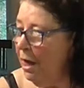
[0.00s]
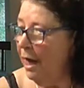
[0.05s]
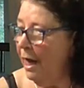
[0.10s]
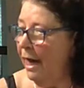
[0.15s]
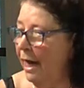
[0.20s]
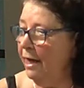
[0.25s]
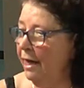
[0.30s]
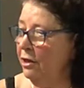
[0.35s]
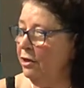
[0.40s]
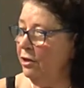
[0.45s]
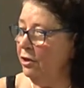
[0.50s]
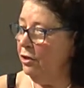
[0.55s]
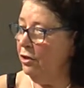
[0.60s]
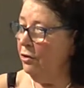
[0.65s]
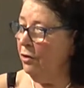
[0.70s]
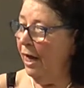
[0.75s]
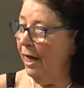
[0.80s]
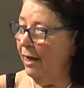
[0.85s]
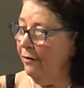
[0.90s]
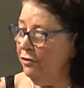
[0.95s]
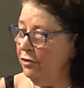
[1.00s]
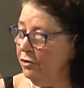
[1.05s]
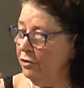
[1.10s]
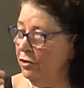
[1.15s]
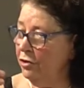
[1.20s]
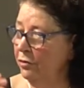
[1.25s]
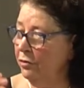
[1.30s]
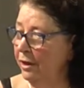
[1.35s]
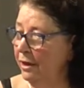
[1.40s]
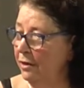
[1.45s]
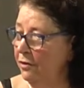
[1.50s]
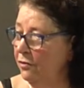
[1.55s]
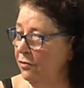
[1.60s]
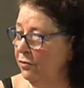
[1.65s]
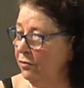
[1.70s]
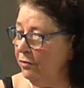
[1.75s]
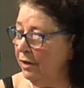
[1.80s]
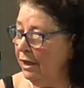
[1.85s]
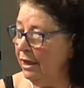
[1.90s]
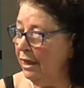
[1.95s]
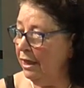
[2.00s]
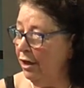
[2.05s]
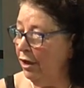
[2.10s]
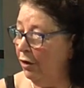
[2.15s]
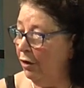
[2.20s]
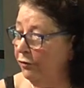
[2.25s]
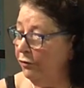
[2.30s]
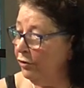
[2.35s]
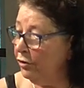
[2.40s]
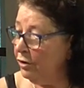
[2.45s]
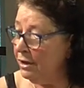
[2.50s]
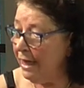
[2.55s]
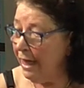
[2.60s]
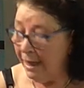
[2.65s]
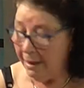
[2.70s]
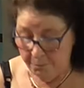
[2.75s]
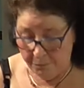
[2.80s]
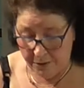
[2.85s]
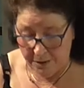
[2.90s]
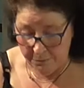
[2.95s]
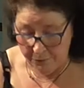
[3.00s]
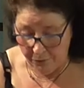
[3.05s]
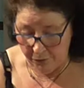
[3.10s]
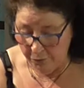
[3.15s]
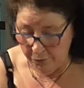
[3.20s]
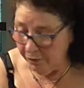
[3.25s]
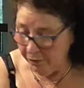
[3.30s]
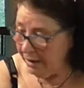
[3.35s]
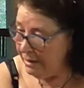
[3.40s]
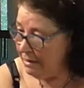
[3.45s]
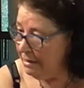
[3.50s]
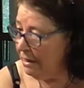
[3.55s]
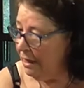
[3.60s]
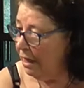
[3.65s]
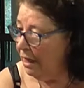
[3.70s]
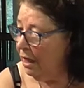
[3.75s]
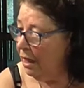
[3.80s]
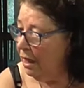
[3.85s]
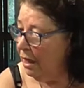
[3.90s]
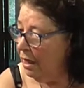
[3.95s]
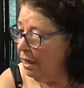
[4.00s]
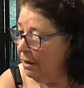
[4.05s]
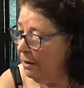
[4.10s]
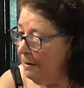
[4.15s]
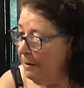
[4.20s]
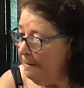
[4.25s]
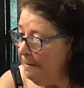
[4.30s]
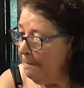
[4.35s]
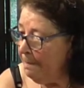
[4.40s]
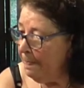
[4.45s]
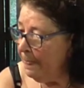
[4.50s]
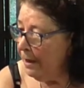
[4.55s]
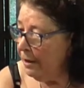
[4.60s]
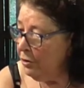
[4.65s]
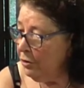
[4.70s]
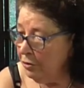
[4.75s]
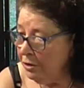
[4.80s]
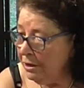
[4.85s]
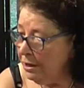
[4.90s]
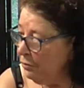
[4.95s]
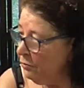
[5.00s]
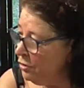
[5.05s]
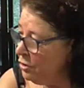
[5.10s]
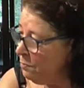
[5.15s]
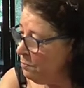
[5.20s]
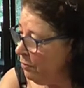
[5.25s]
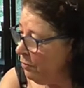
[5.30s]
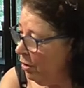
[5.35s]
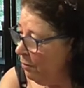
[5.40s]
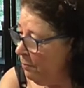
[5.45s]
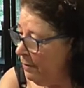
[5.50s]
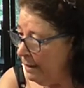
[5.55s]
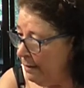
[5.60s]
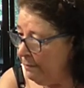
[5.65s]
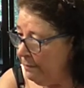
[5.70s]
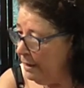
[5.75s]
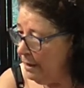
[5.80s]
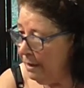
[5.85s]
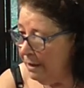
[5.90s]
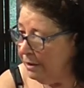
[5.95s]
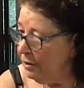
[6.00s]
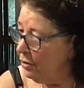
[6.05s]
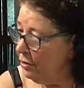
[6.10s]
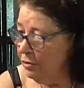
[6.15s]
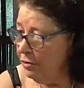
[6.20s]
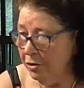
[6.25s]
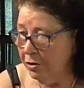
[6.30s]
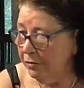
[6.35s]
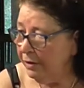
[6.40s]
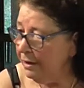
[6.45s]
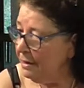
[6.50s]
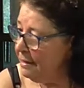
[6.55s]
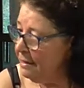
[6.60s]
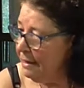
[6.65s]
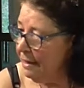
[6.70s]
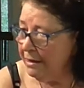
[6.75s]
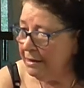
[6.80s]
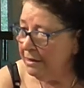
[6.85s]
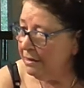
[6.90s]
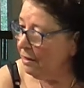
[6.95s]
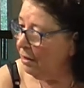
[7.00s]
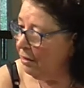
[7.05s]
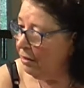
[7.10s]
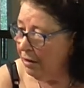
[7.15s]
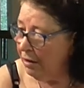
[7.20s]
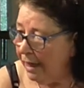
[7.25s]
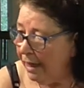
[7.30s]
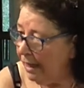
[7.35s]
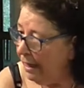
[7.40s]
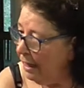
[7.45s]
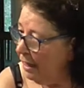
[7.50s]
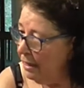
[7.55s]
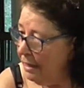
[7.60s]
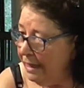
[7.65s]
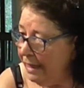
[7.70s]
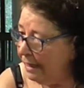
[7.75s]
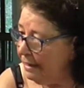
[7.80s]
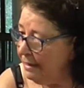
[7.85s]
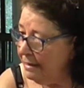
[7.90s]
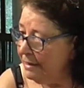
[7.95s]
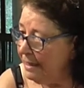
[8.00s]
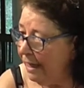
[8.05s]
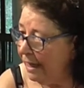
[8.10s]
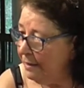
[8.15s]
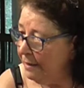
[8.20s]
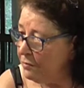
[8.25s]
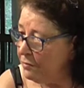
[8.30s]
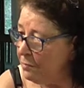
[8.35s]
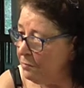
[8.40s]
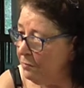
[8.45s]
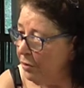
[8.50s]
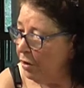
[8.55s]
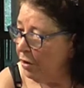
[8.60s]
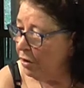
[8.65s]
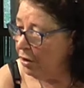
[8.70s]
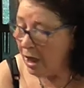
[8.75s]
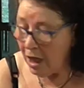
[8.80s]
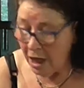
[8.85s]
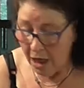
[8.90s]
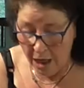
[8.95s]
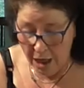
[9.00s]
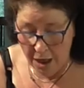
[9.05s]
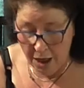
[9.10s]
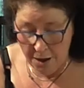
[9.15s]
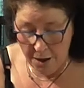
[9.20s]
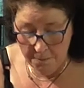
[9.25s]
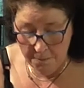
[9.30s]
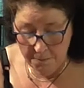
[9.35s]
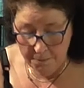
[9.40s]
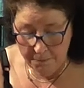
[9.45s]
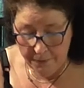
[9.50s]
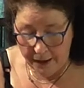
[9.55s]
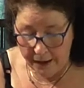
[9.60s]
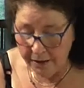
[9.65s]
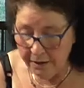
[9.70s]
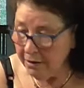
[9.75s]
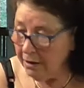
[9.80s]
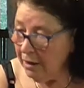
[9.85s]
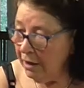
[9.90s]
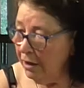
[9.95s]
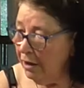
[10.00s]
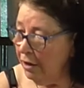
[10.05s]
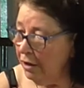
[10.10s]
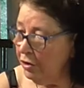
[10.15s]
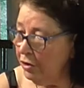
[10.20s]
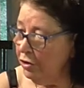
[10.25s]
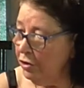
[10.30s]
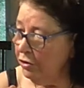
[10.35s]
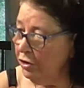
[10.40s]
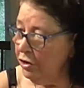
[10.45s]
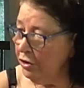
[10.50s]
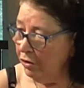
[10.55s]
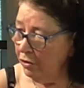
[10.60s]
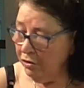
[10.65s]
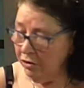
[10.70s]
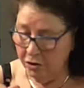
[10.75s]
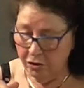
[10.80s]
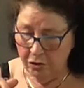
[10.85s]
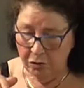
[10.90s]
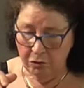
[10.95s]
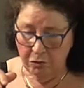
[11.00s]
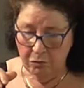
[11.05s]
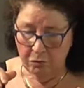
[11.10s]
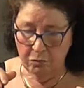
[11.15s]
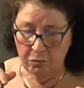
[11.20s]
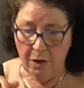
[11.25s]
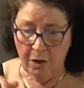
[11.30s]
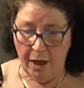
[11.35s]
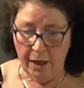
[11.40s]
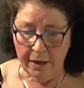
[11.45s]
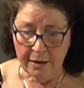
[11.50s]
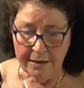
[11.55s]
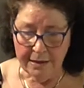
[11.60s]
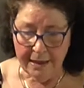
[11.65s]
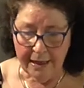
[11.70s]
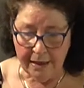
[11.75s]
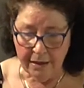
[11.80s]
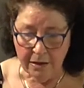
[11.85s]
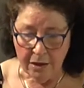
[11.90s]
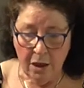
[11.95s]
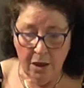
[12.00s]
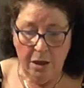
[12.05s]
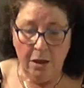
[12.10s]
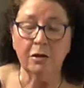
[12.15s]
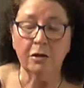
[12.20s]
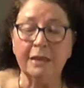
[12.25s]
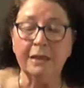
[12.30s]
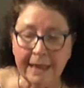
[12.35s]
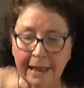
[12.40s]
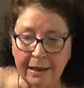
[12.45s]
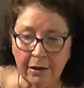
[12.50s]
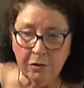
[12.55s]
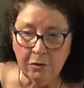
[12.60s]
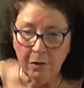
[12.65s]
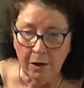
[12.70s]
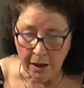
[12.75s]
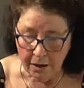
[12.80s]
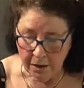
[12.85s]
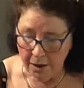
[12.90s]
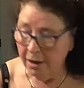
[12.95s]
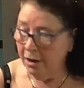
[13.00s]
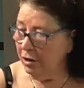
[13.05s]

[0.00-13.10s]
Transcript: And you have to do it 3 or 4 times. People with uterus problem, you do it 6 or 9 times more. But you don't do one set, the second one,